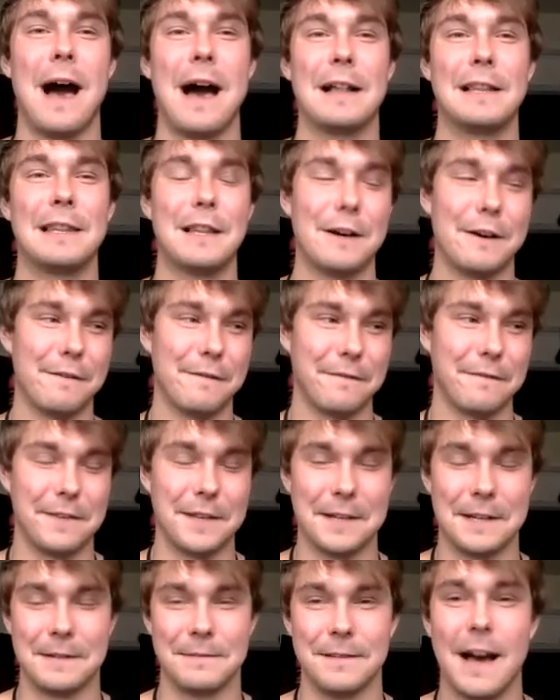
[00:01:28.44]
I love
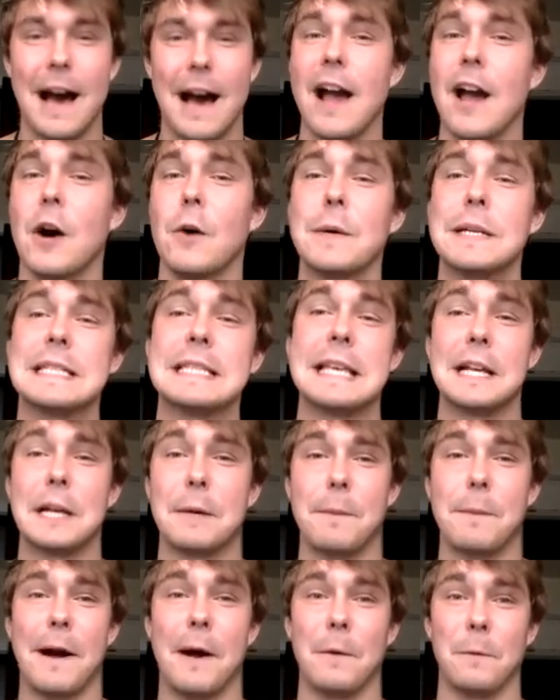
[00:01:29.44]
the, I always think
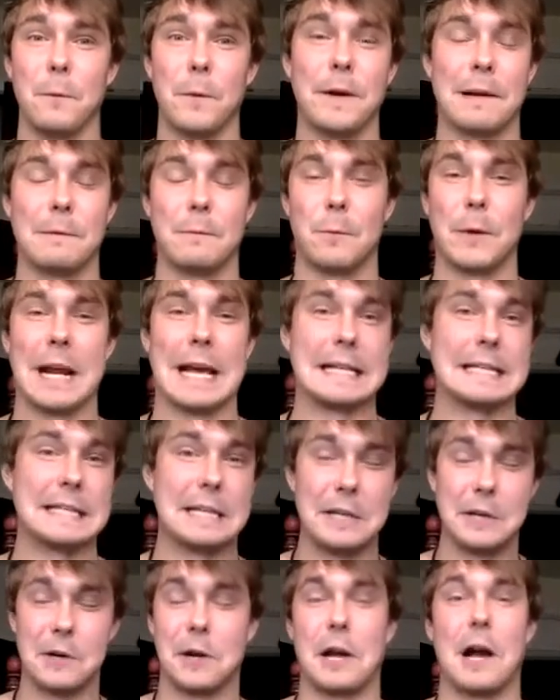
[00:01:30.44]
about when I see
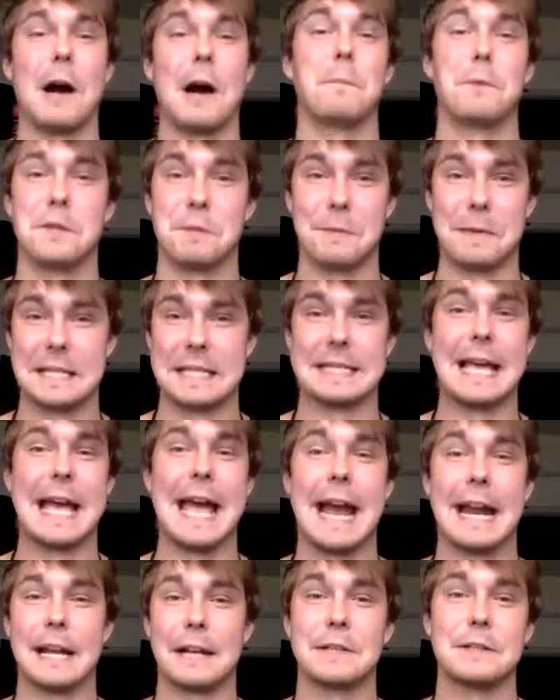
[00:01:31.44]
your accomplishments, the
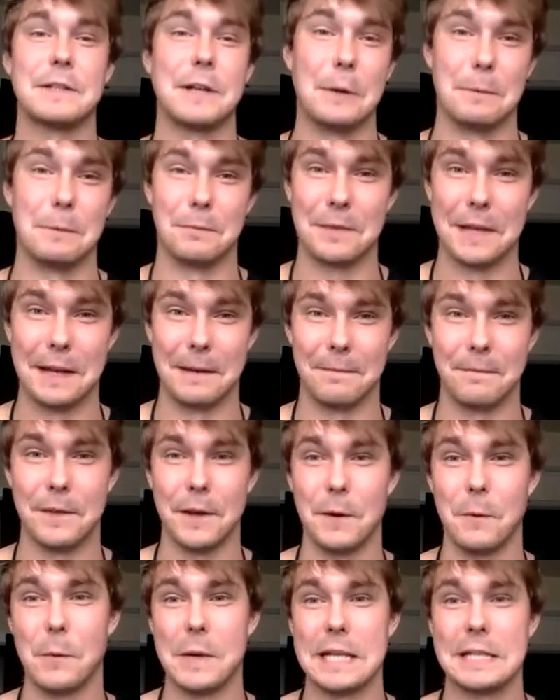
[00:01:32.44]
anecdote
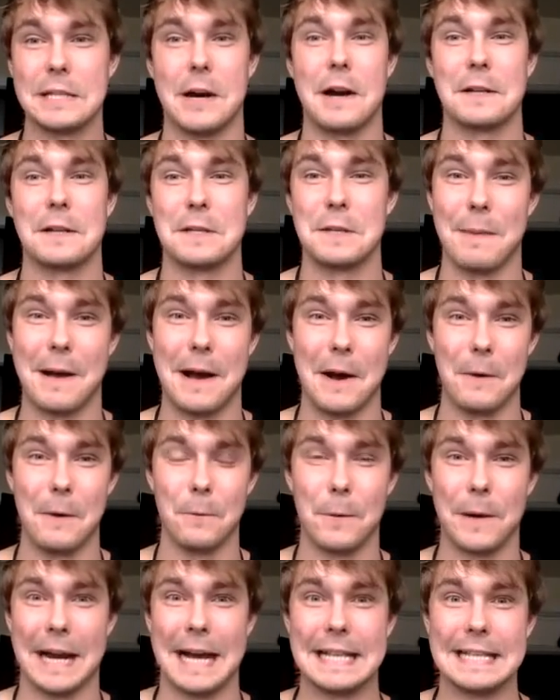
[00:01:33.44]
that we talked
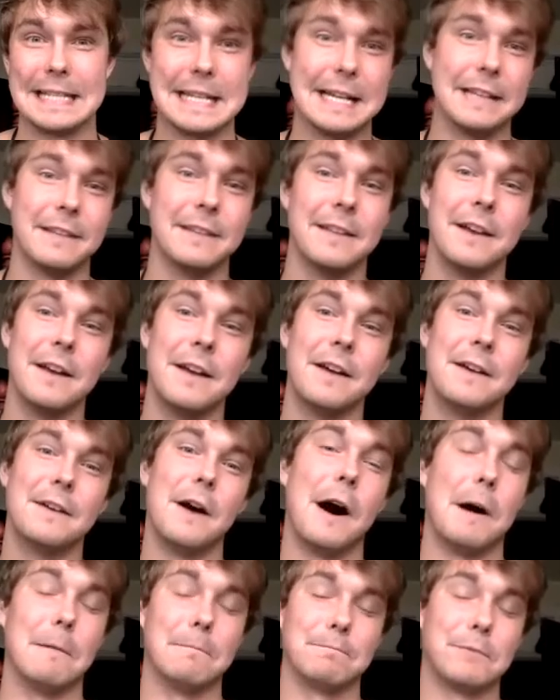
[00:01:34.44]
about when I did
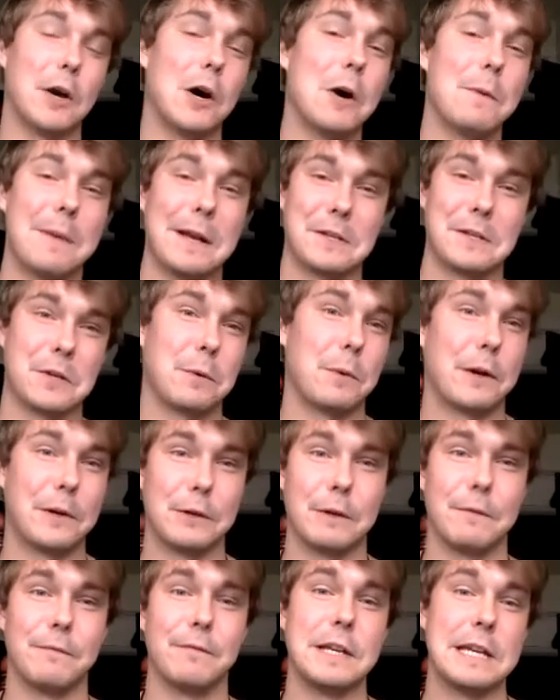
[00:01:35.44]
the All Metro
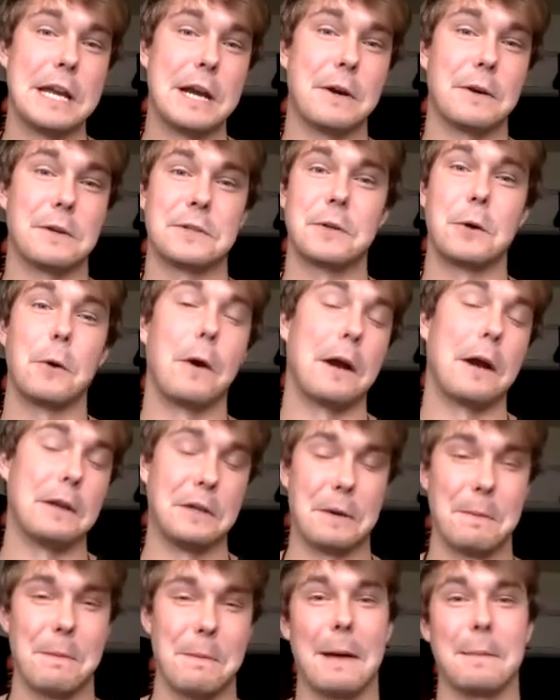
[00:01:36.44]
Runner of the Year story, and
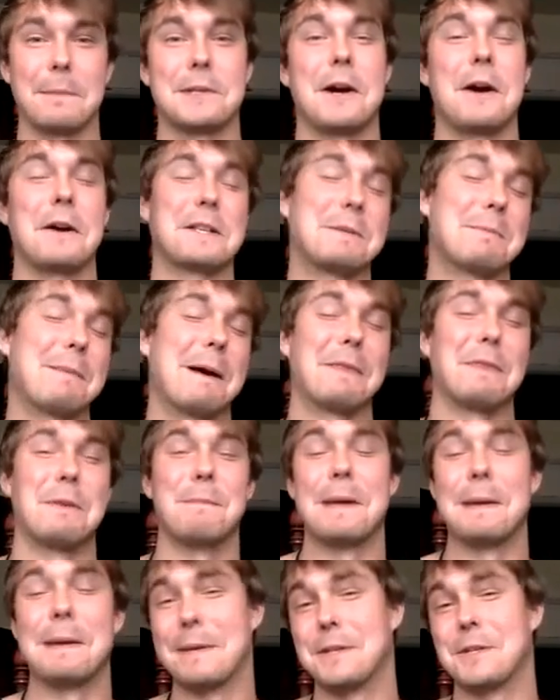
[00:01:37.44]
your mom talked about the
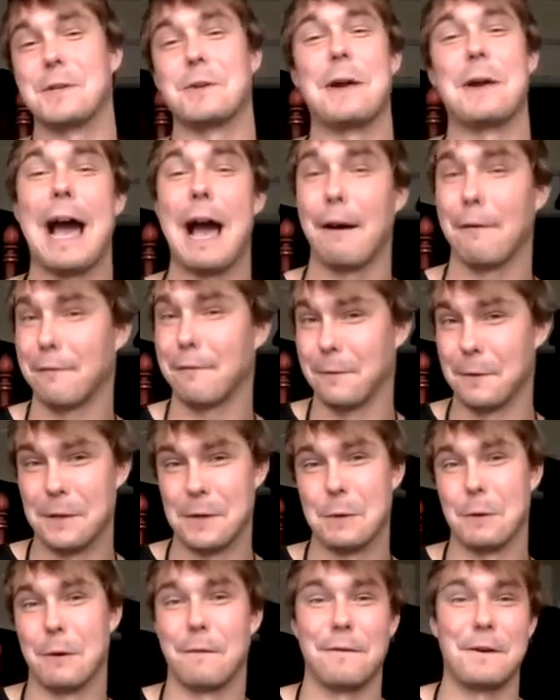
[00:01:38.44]
baby giraffe when
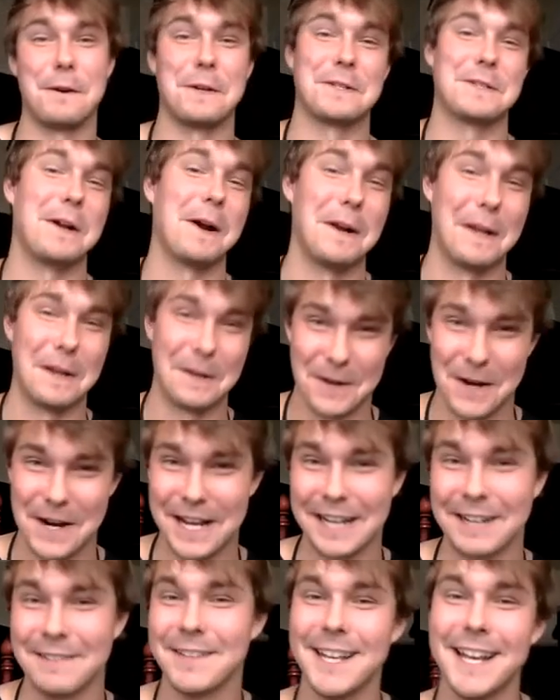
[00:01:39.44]
you were first starting
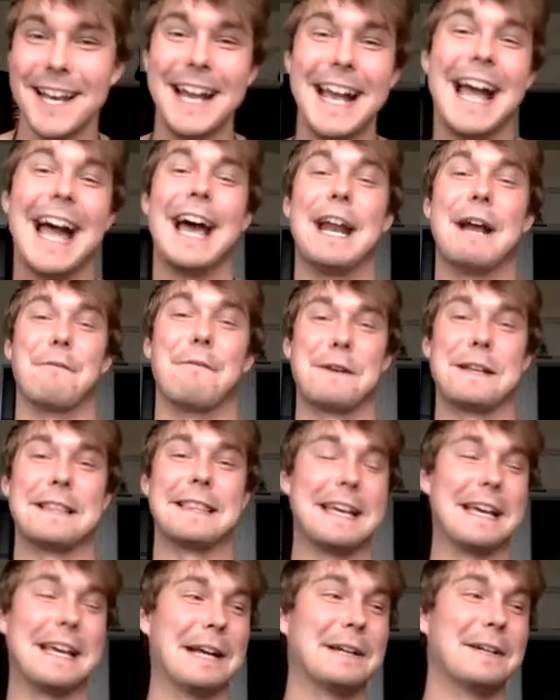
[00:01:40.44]
running and
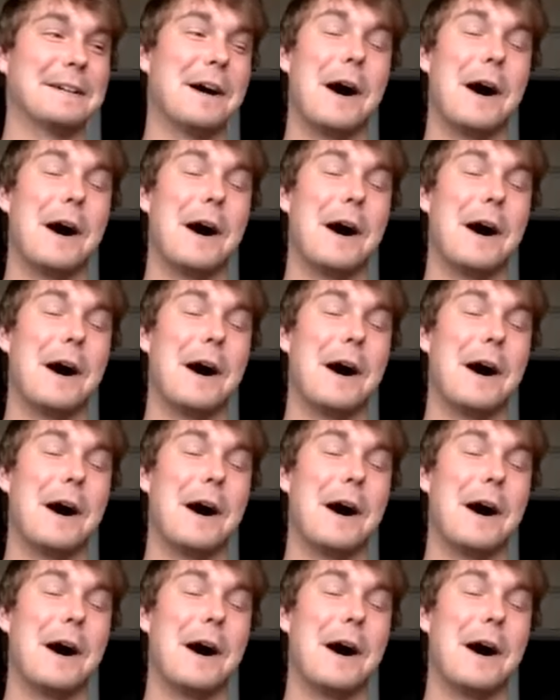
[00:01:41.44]
everything.